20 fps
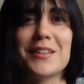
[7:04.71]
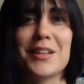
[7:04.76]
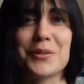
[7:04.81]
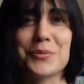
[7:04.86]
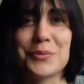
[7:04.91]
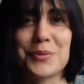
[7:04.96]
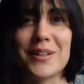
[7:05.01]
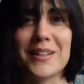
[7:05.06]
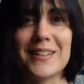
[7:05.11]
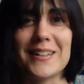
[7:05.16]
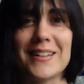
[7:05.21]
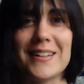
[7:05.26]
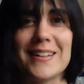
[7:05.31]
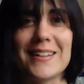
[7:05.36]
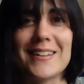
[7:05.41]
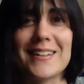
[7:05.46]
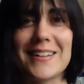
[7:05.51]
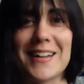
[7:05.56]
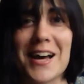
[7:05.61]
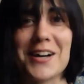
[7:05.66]
that
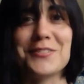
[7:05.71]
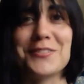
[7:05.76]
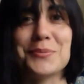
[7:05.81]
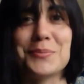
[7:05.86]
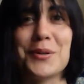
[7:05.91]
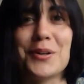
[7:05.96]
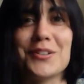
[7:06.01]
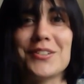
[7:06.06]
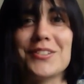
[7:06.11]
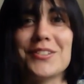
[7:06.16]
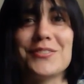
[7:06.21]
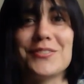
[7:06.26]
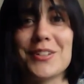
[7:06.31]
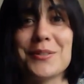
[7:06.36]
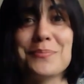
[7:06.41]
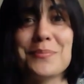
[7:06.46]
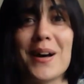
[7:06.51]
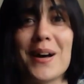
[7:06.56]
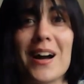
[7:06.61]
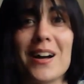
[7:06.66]
Reiki can have a positive
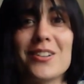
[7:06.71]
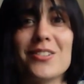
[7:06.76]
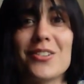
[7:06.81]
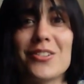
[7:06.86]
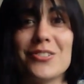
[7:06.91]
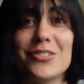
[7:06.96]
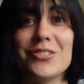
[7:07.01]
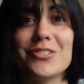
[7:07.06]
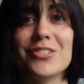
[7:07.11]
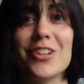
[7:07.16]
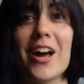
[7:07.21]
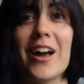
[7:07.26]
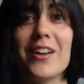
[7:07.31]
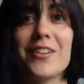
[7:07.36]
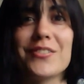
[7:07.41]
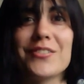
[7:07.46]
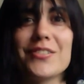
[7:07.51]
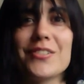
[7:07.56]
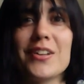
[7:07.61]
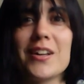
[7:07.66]
impact on your
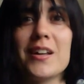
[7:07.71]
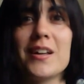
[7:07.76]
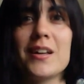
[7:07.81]
life.